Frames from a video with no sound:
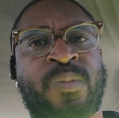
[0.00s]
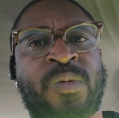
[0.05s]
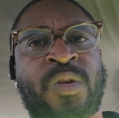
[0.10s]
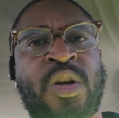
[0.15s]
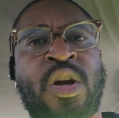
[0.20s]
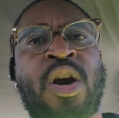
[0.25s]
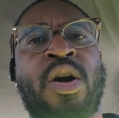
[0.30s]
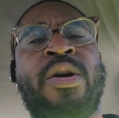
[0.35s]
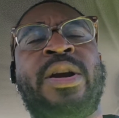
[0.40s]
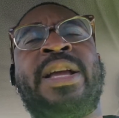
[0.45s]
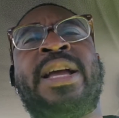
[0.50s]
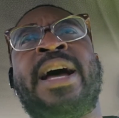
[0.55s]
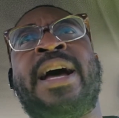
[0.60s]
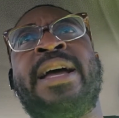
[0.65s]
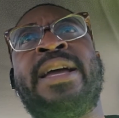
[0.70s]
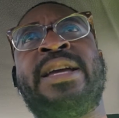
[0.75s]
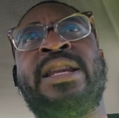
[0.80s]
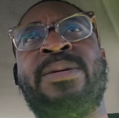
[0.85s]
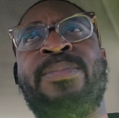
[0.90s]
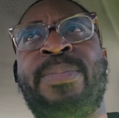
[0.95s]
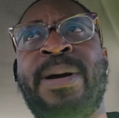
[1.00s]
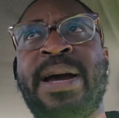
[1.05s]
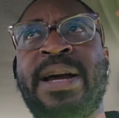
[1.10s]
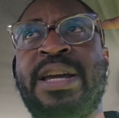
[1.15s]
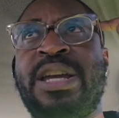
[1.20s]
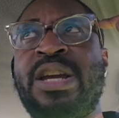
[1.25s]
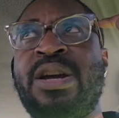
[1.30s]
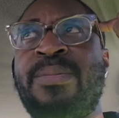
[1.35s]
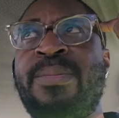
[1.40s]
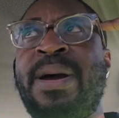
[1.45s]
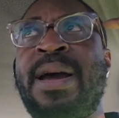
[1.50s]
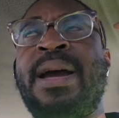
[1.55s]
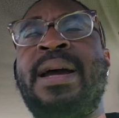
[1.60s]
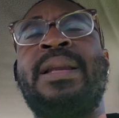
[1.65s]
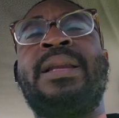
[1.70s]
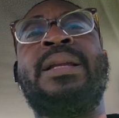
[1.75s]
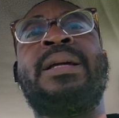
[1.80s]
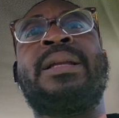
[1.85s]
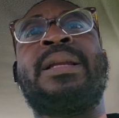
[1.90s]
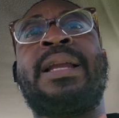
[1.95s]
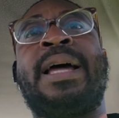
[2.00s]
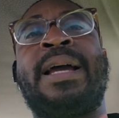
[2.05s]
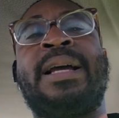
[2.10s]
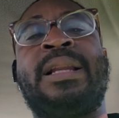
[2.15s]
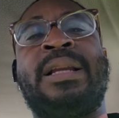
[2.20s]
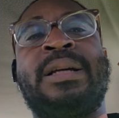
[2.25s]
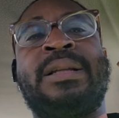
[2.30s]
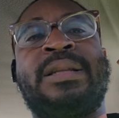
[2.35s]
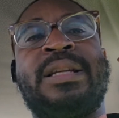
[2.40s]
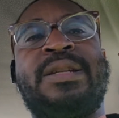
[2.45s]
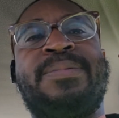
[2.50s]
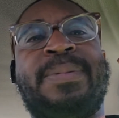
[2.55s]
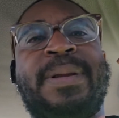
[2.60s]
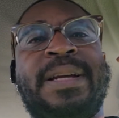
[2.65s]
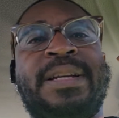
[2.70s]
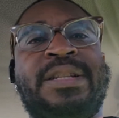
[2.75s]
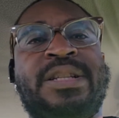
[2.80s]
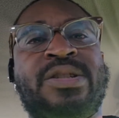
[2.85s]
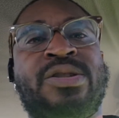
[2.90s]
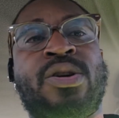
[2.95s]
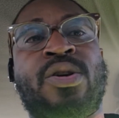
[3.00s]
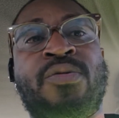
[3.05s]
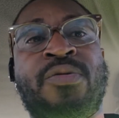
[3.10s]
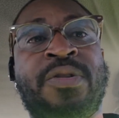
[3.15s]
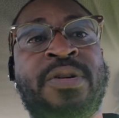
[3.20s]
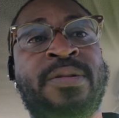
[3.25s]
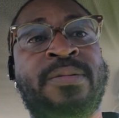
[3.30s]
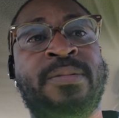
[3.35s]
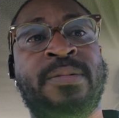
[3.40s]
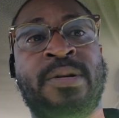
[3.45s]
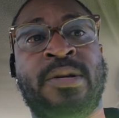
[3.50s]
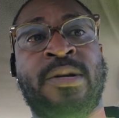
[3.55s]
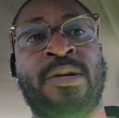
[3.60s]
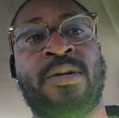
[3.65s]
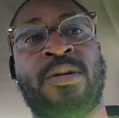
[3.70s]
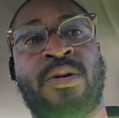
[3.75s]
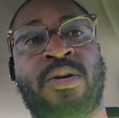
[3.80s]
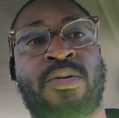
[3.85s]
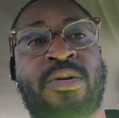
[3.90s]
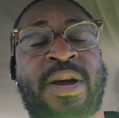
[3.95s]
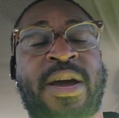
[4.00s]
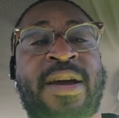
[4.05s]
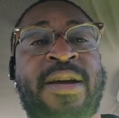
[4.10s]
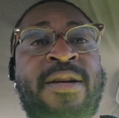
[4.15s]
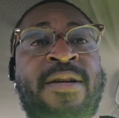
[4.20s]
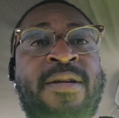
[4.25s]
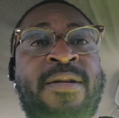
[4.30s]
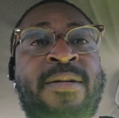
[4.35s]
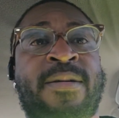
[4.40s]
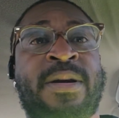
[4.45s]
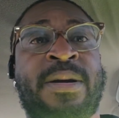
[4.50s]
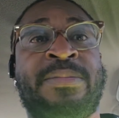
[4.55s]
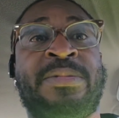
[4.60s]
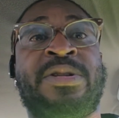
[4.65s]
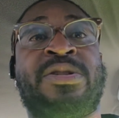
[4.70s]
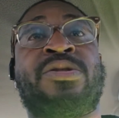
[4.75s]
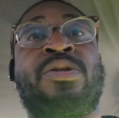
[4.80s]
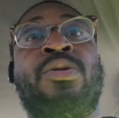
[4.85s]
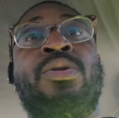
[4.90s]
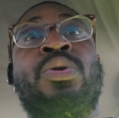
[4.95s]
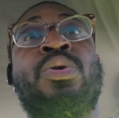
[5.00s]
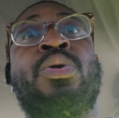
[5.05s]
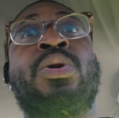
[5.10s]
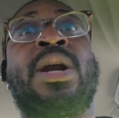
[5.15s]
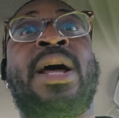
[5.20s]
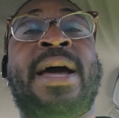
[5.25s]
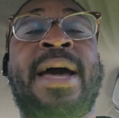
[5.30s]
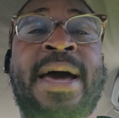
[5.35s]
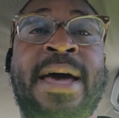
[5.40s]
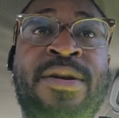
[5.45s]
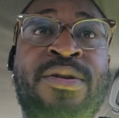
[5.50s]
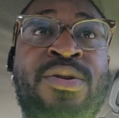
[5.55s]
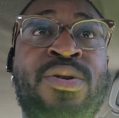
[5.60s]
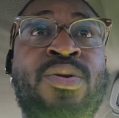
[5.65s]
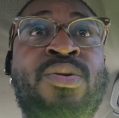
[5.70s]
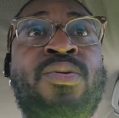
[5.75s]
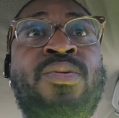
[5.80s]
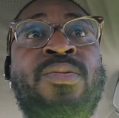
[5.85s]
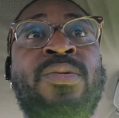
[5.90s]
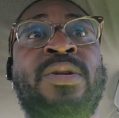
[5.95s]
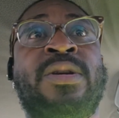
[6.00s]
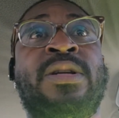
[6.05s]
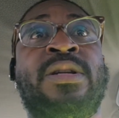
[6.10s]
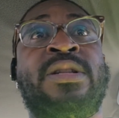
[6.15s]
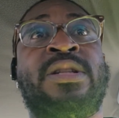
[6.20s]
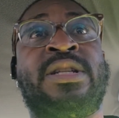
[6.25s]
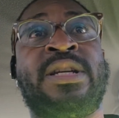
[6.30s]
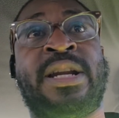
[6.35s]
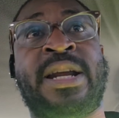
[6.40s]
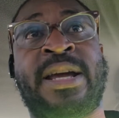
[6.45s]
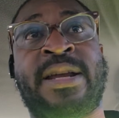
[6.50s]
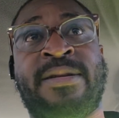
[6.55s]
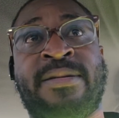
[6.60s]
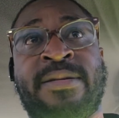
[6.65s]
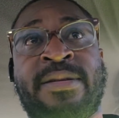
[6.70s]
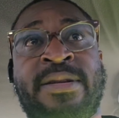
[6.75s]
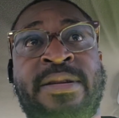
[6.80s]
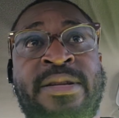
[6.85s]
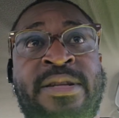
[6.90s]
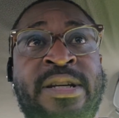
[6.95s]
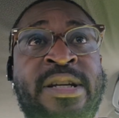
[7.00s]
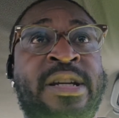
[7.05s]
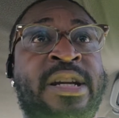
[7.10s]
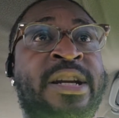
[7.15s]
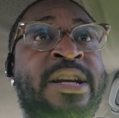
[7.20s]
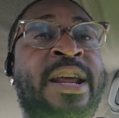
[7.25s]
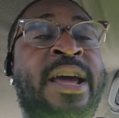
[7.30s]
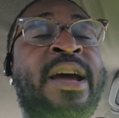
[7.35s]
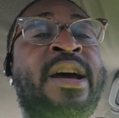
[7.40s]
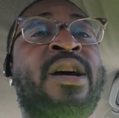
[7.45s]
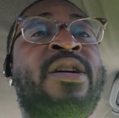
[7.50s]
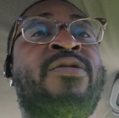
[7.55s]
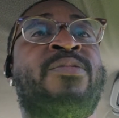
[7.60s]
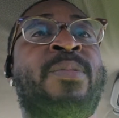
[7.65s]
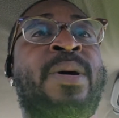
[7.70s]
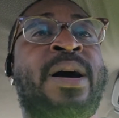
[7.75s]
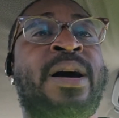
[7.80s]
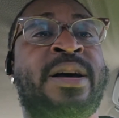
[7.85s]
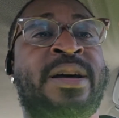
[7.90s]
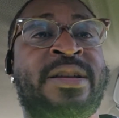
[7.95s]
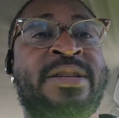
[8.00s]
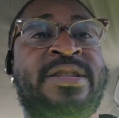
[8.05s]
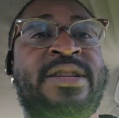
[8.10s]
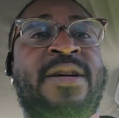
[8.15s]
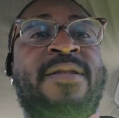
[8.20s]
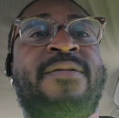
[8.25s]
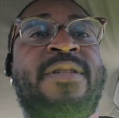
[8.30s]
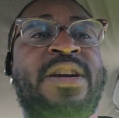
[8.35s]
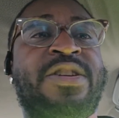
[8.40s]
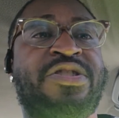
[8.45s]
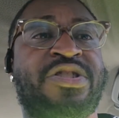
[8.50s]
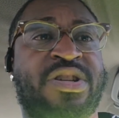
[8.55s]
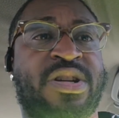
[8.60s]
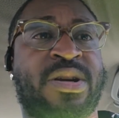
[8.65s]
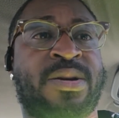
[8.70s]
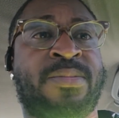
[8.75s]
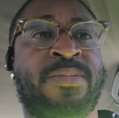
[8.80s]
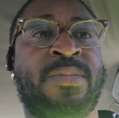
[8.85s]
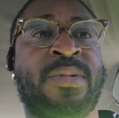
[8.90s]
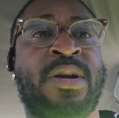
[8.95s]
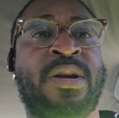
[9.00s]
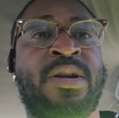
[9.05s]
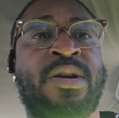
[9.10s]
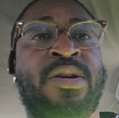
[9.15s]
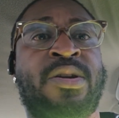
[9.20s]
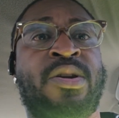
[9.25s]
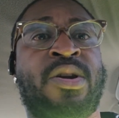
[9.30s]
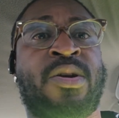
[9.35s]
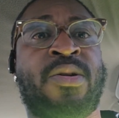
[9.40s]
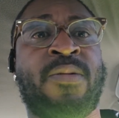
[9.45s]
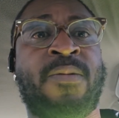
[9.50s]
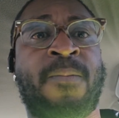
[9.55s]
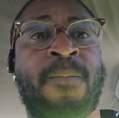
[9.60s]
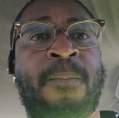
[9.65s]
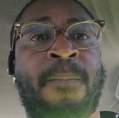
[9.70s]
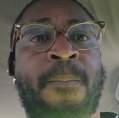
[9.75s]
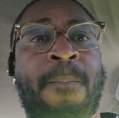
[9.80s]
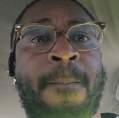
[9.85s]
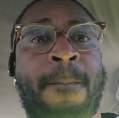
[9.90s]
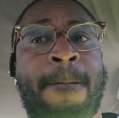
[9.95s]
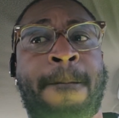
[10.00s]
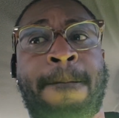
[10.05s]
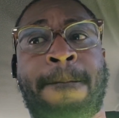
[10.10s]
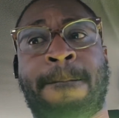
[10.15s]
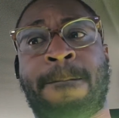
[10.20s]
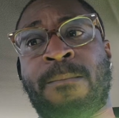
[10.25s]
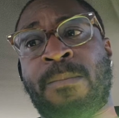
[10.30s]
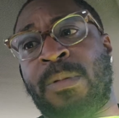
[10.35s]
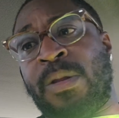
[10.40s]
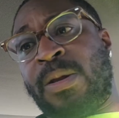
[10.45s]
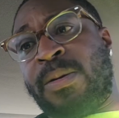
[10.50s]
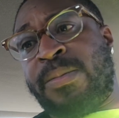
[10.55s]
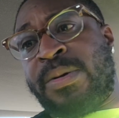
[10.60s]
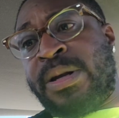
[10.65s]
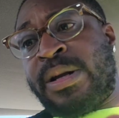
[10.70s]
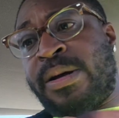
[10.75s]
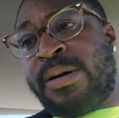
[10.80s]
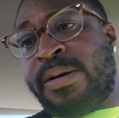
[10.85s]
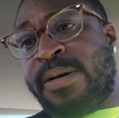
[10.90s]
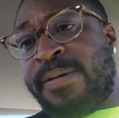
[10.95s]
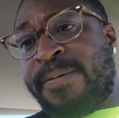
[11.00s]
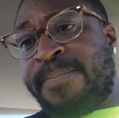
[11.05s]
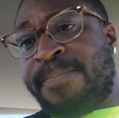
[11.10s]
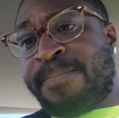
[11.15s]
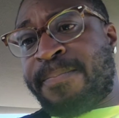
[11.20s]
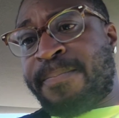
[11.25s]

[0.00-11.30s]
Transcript: You already got in the back of your mind, look like, look, this place is over. Okay, I'm just gonna do what I gotta do until that until the day of my uh, salvation come. You know, but uh,